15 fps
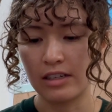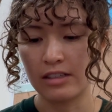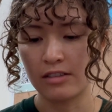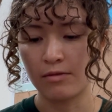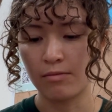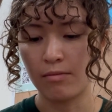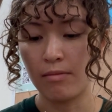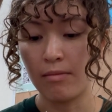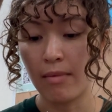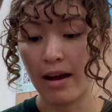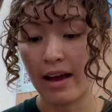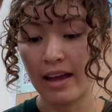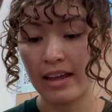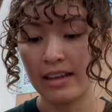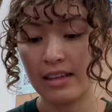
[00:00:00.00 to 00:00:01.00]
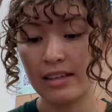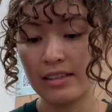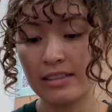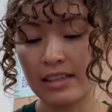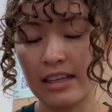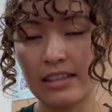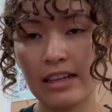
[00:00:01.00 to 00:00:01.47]
just my
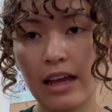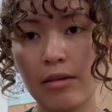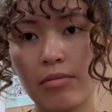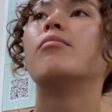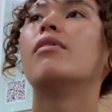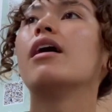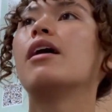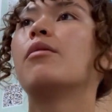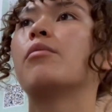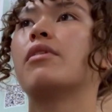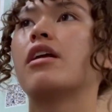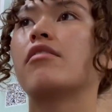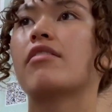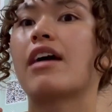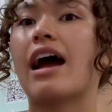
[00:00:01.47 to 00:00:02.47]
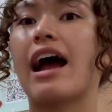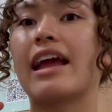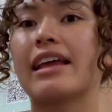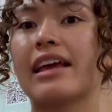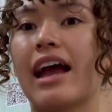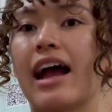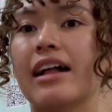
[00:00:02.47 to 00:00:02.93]
skin type, but whenever
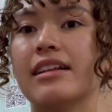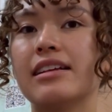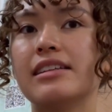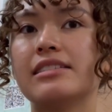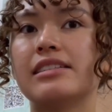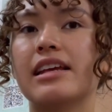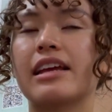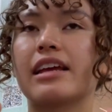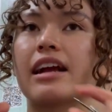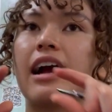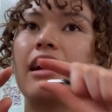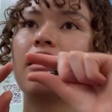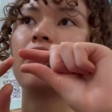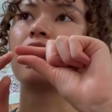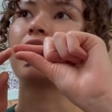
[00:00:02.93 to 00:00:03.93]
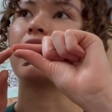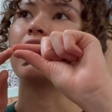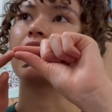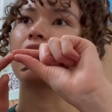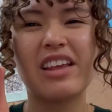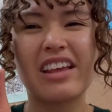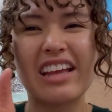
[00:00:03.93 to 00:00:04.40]
I callus, it kind of
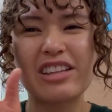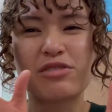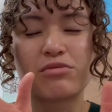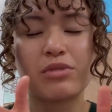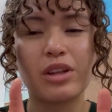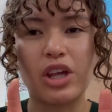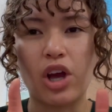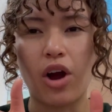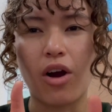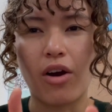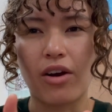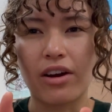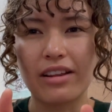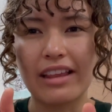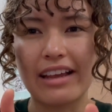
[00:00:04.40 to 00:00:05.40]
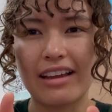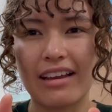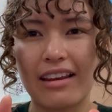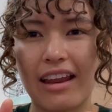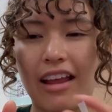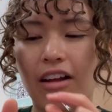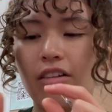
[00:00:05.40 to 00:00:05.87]
like, it gets really hard like a
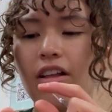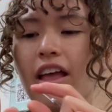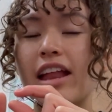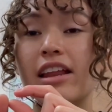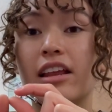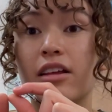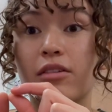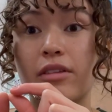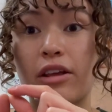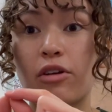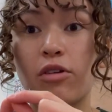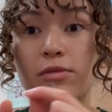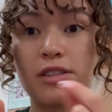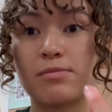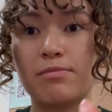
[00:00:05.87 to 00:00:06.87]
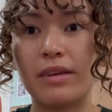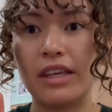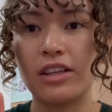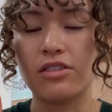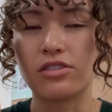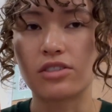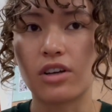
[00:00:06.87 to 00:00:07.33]
nail, and it like almost
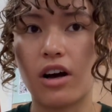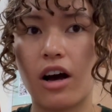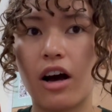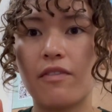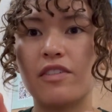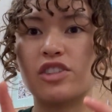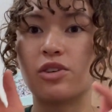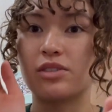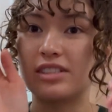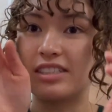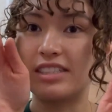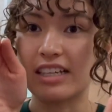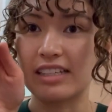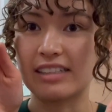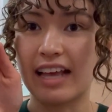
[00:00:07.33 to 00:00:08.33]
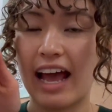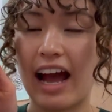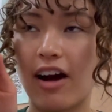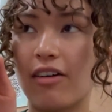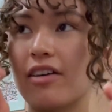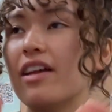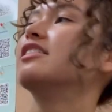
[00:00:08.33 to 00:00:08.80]
peels off, and so it sticks
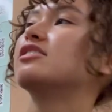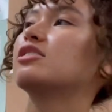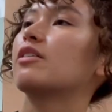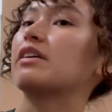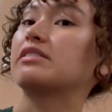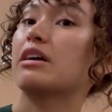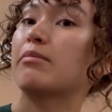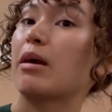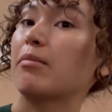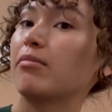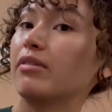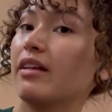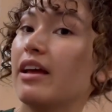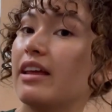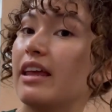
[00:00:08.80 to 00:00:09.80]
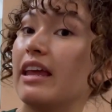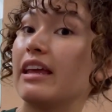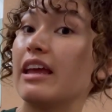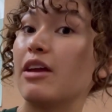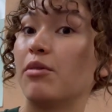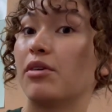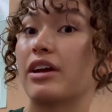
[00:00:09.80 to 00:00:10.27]
out. And so every time I'm
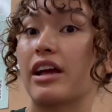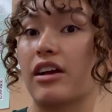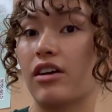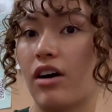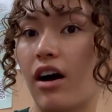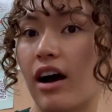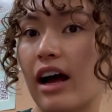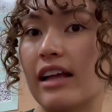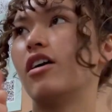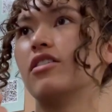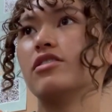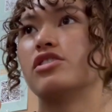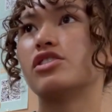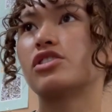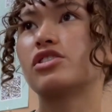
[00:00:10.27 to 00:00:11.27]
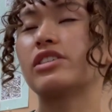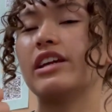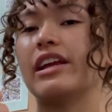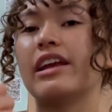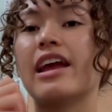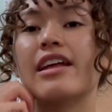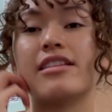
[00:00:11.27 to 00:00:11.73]
playing, it will get caught on the
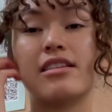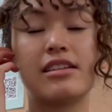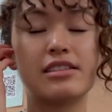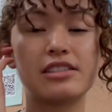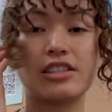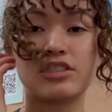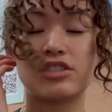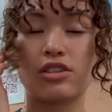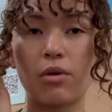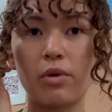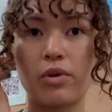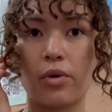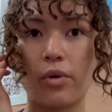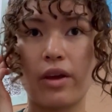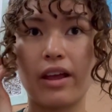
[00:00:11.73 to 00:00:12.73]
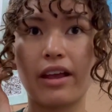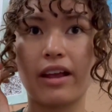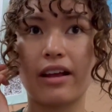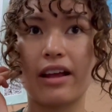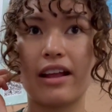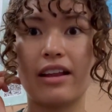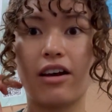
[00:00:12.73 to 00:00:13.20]
string, and it's just so
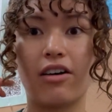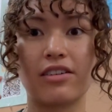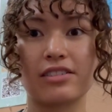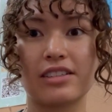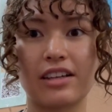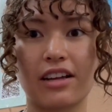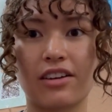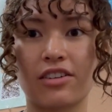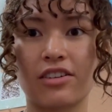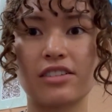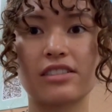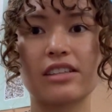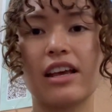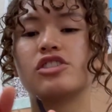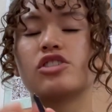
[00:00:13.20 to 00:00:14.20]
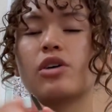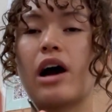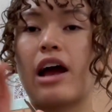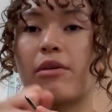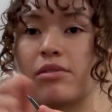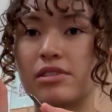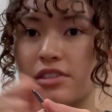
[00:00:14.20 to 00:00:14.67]
annoying, and it honestly kind of hurts. And so
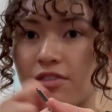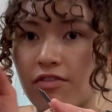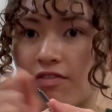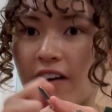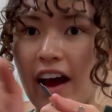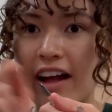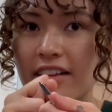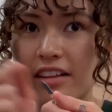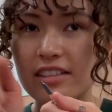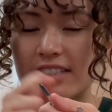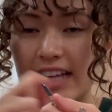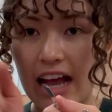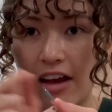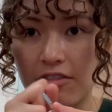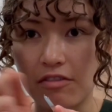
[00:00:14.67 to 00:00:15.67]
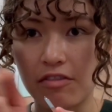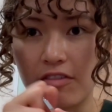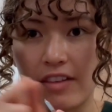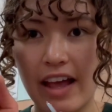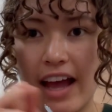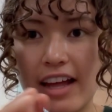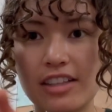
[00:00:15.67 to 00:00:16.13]
I would just file it down
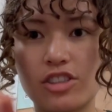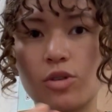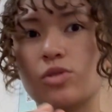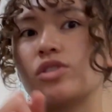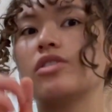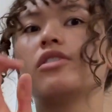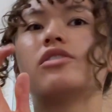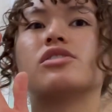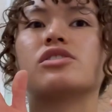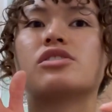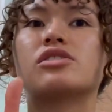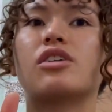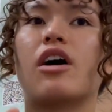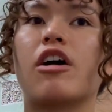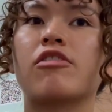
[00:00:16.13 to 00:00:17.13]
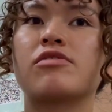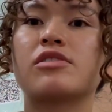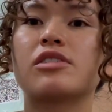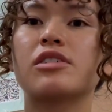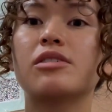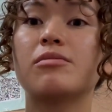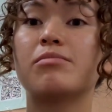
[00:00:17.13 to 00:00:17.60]
flat so it's a little
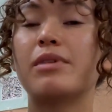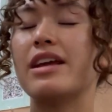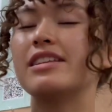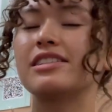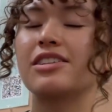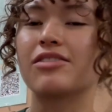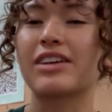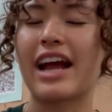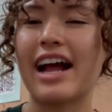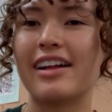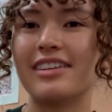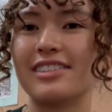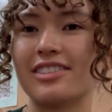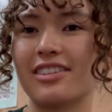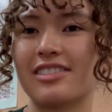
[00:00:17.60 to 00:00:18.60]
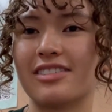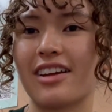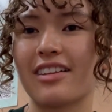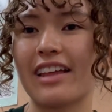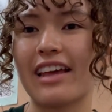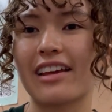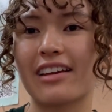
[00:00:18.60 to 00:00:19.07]
softer, but it's still callus, so it's
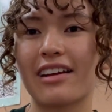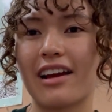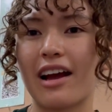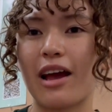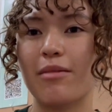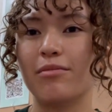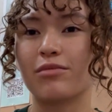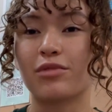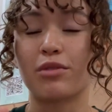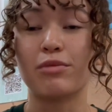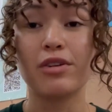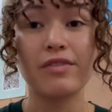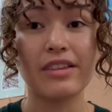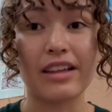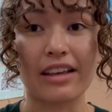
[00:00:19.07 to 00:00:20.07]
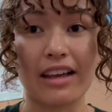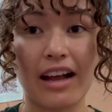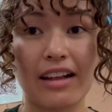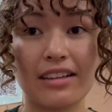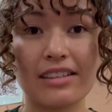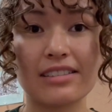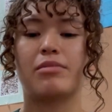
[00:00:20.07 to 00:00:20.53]
not like I'm removing the
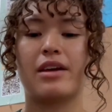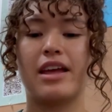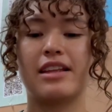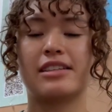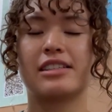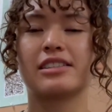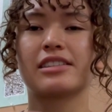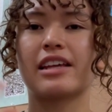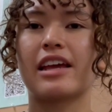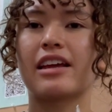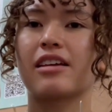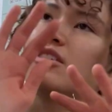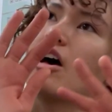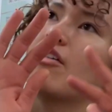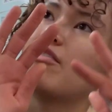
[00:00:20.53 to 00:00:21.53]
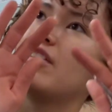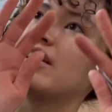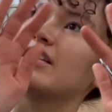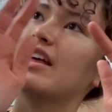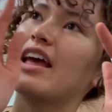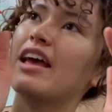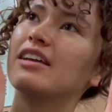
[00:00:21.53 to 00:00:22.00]
callus, but it's just like
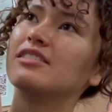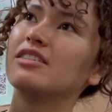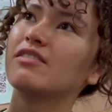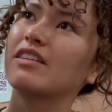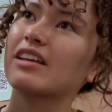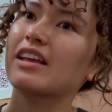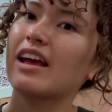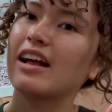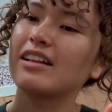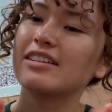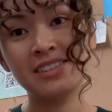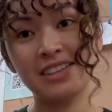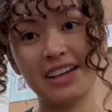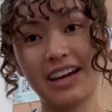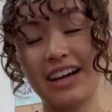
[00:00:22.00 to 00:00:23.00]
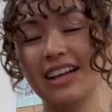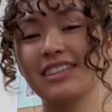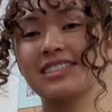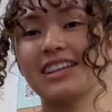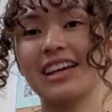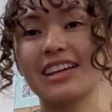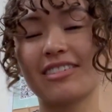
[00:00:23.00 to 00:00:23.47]
softening the edge of the callus. So yeah,
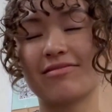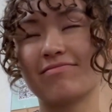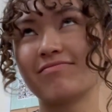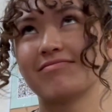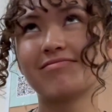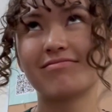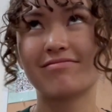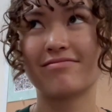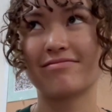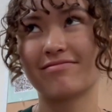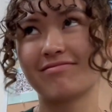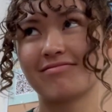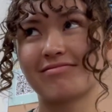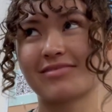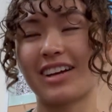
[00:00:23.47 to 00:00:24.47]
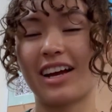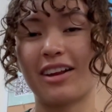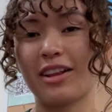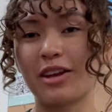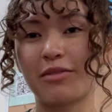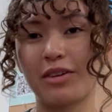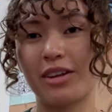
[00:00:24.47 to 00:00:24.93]
it's like kind
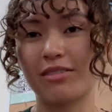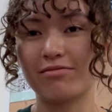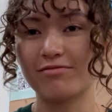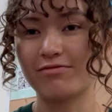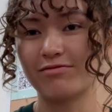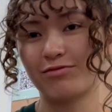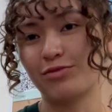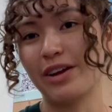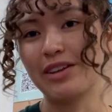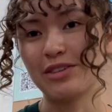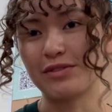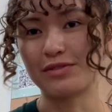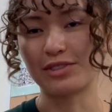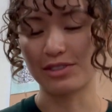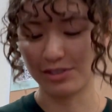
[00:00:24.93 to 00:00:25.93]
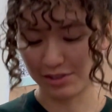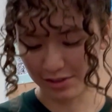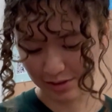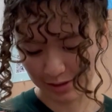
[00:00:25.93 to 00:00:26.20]
of like what weightlifters do,